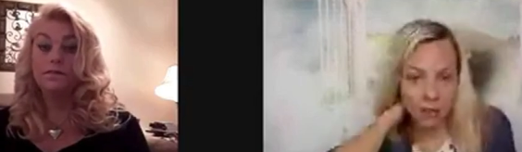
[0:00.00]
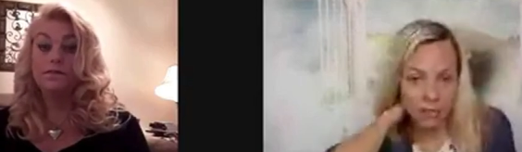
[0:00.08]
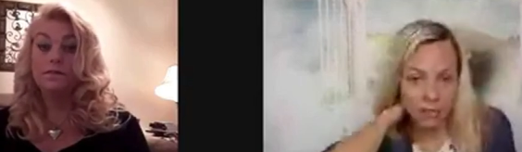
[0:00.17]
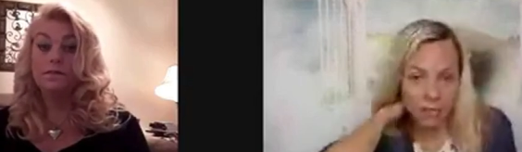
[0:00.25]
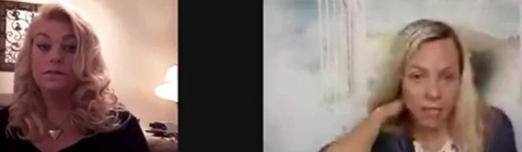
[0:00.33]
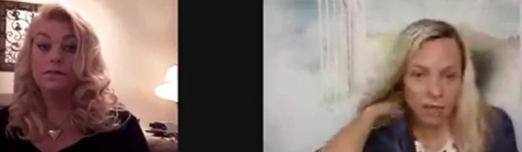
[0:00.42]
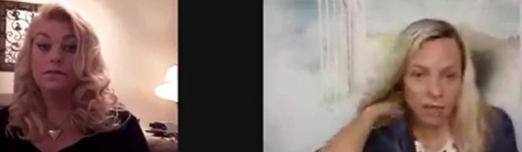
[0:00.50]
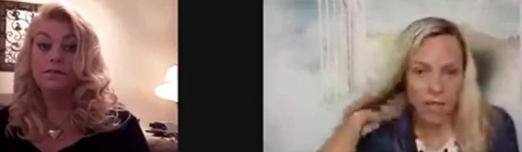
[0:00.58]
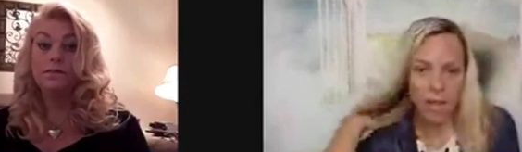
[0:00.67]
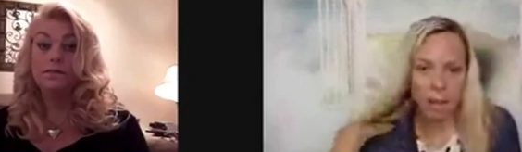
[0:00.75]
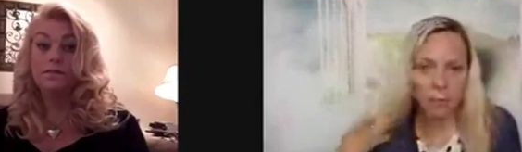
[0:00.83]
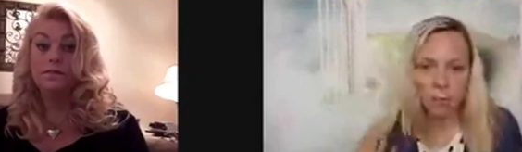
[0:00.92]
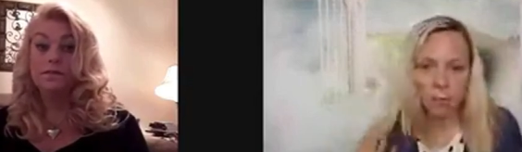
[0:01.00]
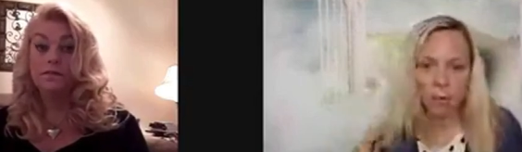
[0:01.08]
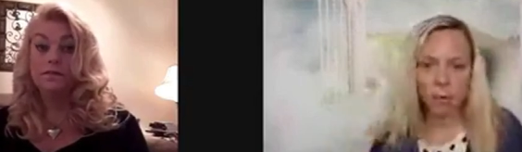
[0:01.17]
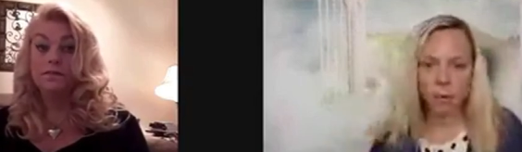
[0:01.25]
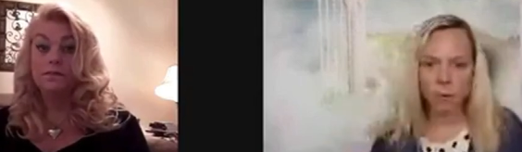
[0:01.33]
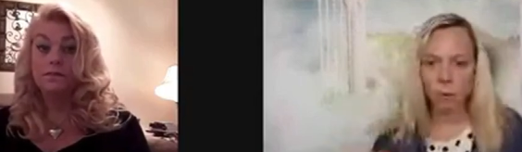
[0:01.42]
Speaker 1: That's not of God, but
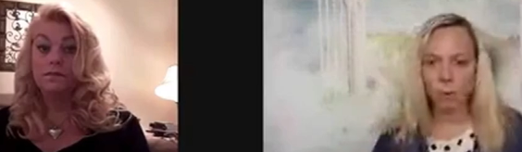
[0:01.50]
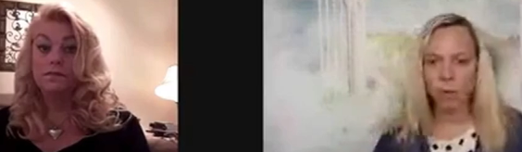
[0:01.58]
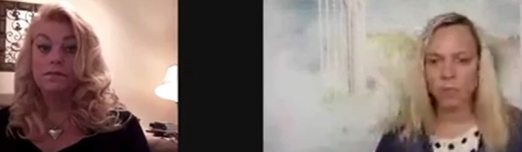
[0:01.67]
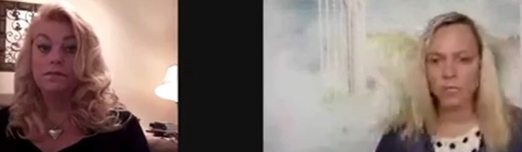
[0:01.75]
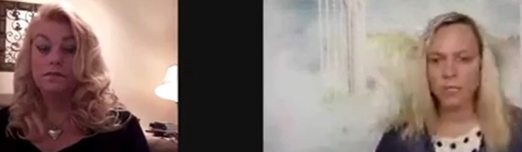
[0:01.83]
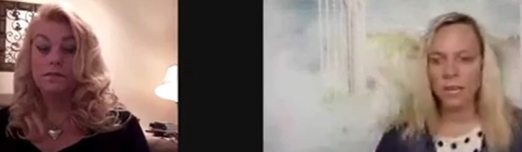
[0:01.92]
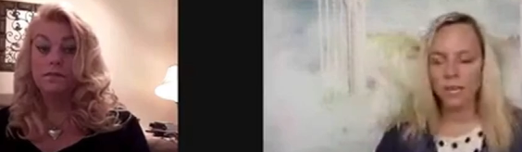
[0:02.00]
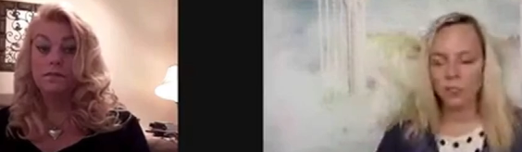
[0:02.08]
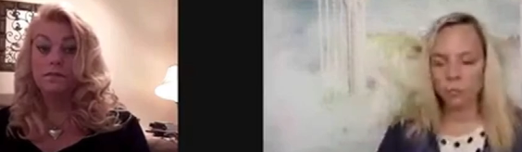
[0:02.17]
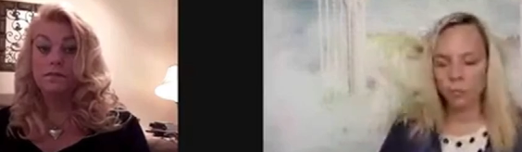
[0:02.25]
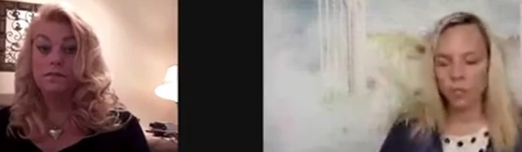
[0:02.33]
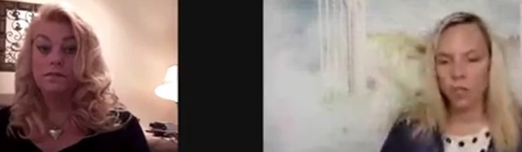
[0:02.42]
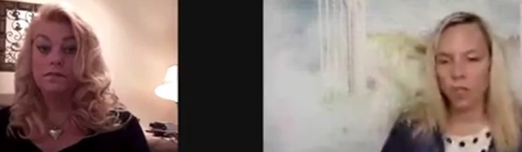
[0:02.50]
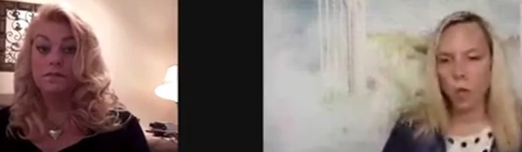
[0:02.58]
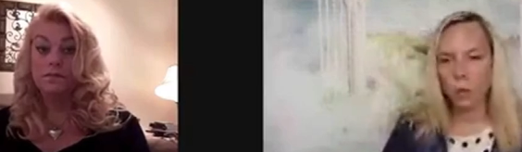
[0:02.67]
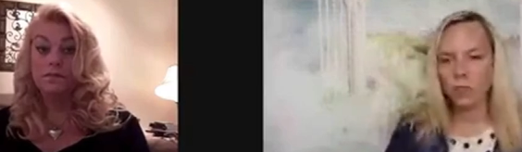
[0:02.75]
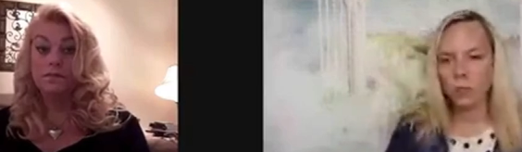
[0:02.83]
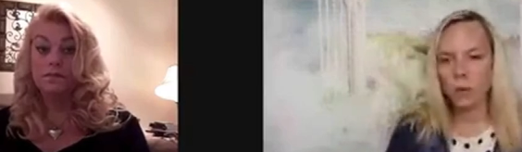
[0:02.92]
the word says we're going to
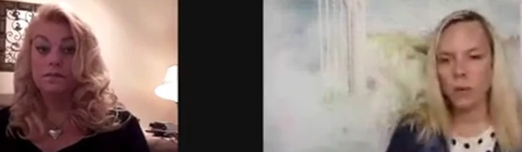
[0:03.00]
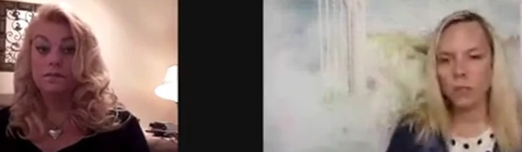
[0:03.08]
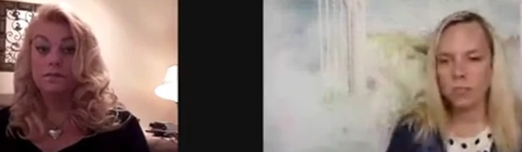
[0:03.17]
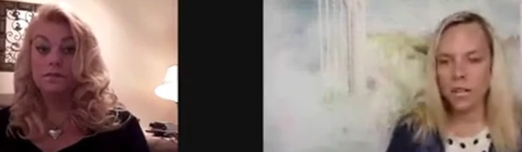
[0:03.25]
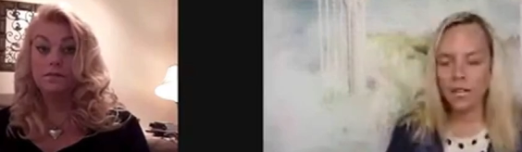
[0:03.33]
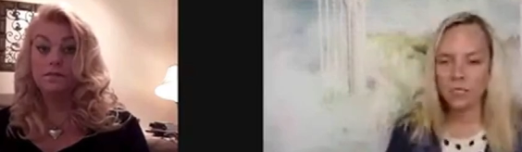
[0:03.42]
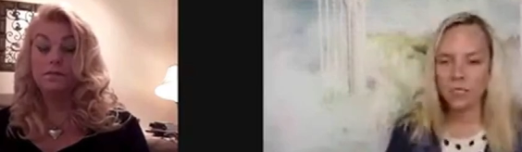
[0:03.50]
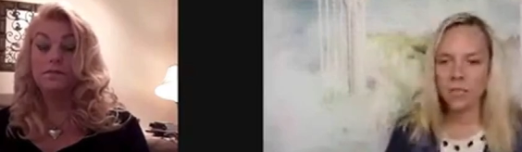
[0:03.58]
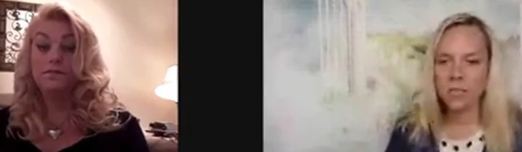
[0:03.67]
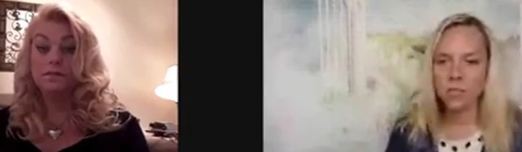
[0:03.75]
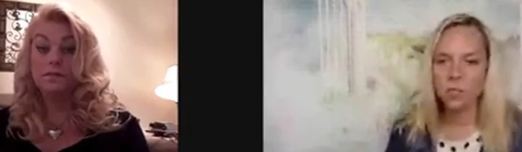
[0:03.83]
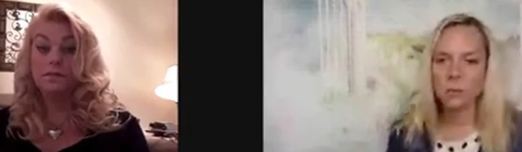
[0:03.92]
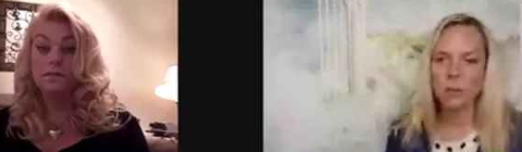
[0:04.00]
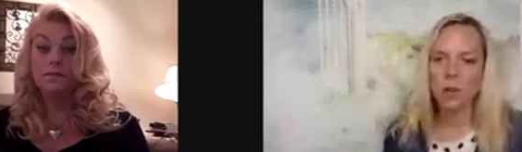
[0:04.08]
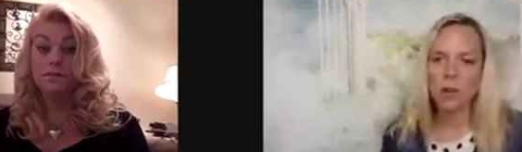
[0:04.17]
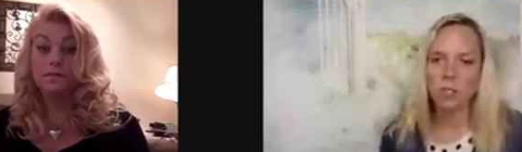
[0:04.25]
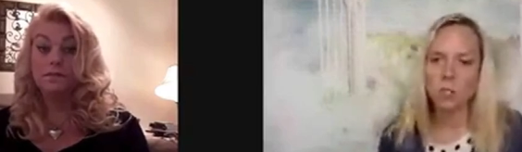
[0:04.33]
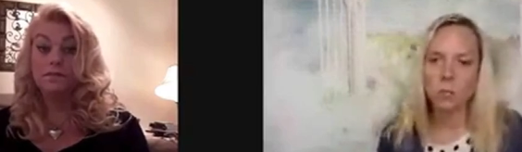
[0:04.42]
go into about testing the
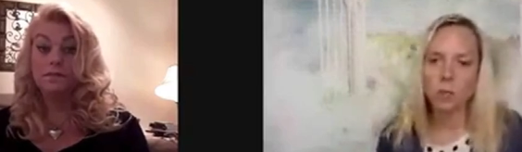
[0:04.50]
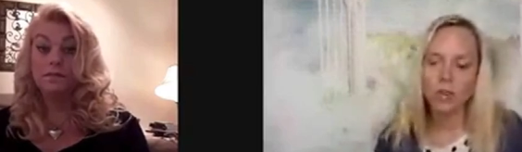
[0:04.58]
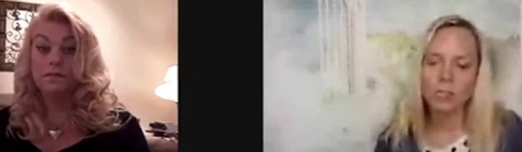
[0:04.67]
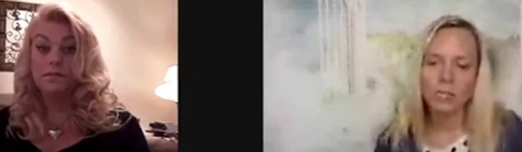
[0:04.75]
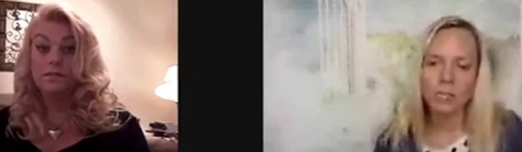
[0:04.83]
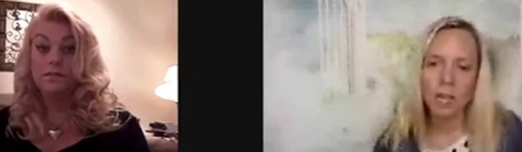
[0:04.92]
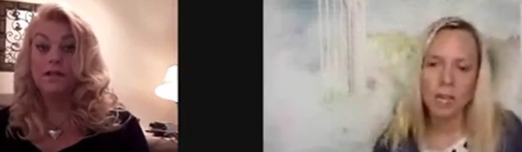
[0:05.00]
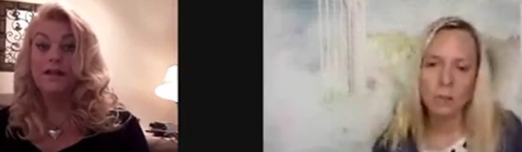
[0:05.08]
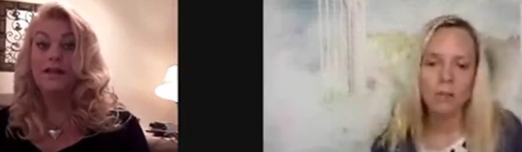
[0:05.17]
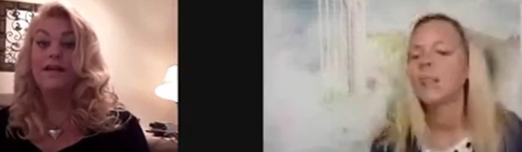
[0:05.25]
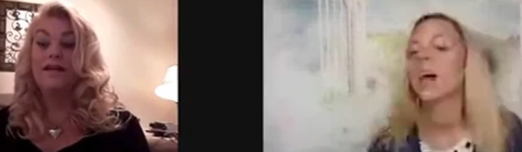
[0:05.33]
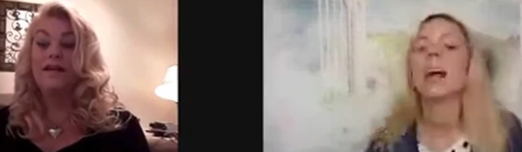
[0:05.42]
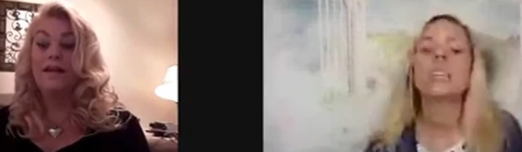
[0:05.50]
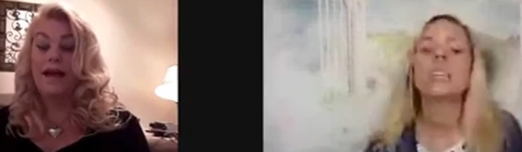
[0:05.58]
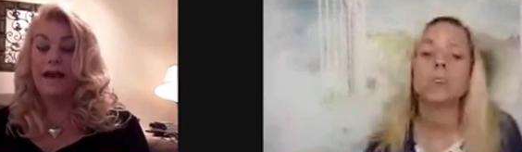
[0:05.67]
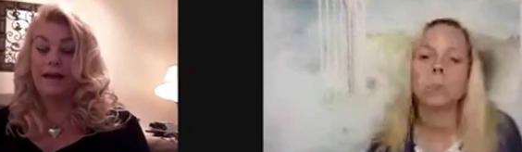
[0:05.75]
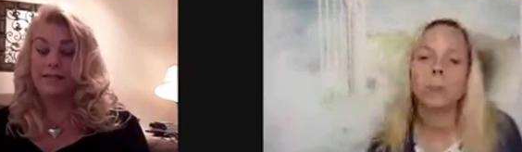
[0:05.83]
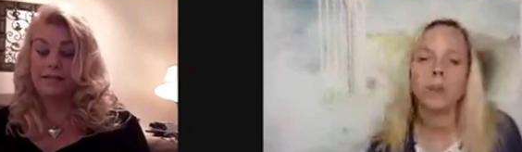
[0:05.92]
spirits, because the enemy
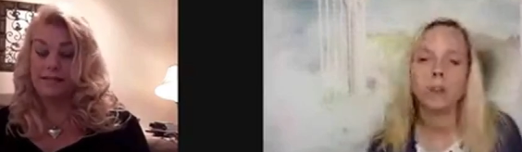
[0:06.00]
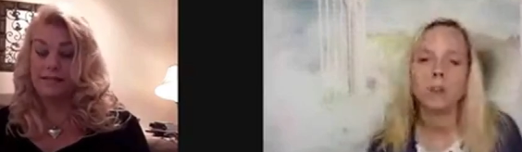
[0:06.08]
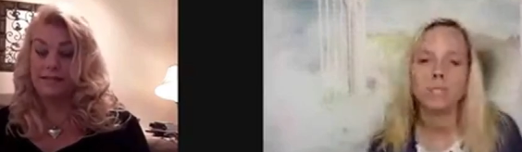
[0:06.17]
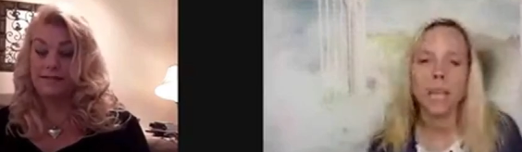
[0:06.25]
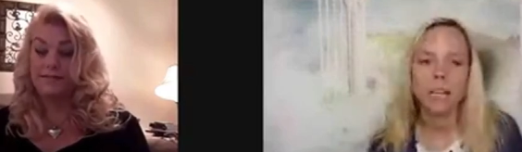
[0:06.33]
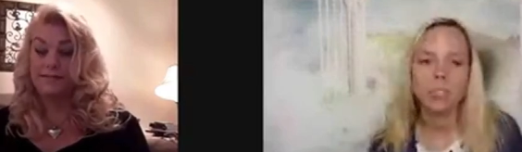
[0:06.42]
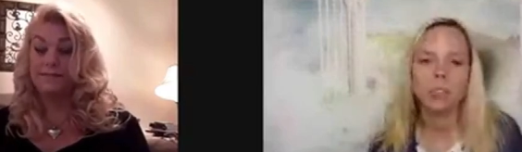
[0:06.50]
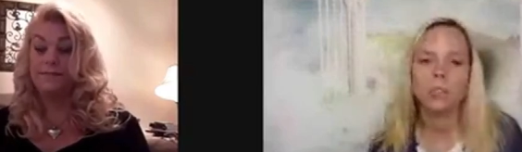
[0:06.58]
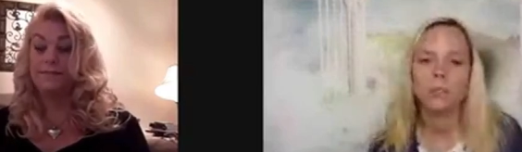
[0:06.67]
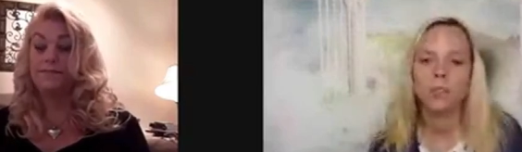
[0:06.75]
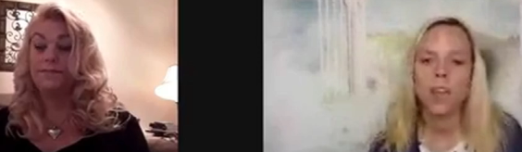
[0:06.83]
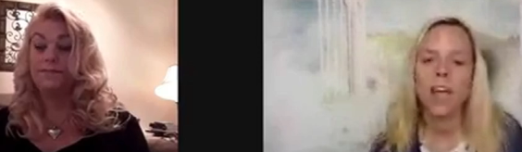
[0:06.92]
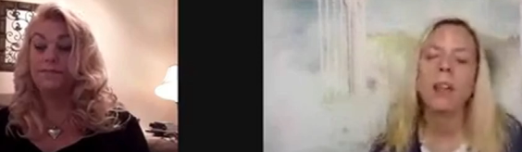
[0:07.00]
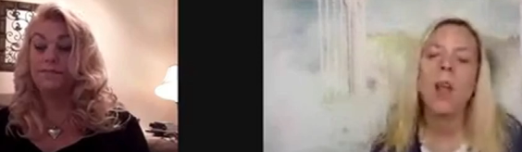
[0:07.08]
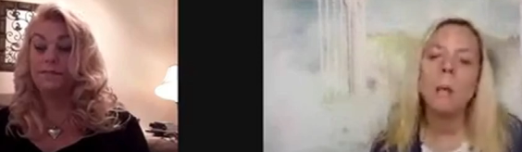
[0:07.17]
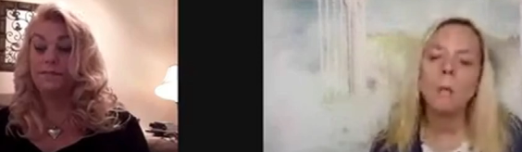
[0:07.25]
likes to appear as angels of light,